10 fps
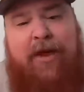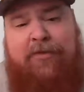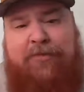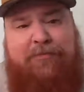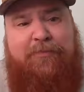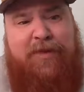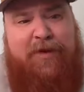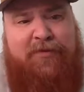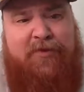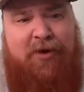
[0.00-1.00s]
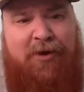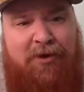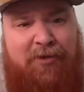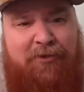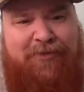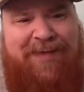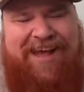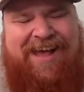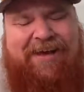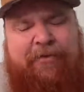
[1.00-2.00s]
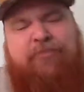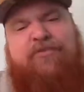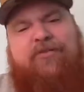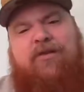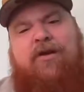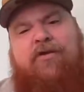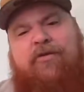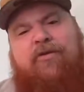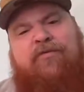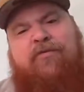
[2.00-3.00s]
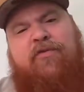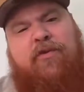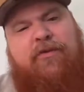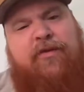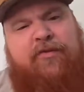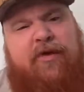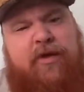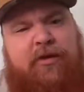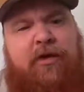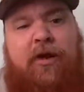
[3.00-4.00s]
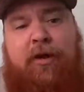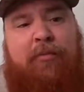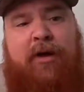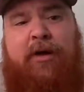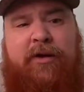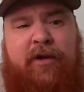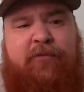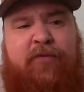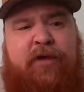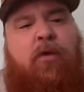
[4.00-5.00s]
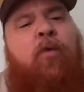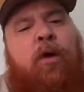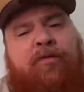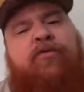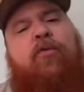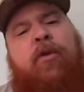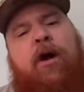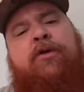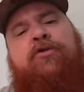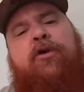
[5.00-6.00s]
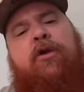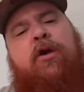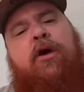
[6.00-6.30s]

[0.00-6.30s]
guys it's Carlos Adams. I don't know if you've heard of this kid, but definitely one to watch.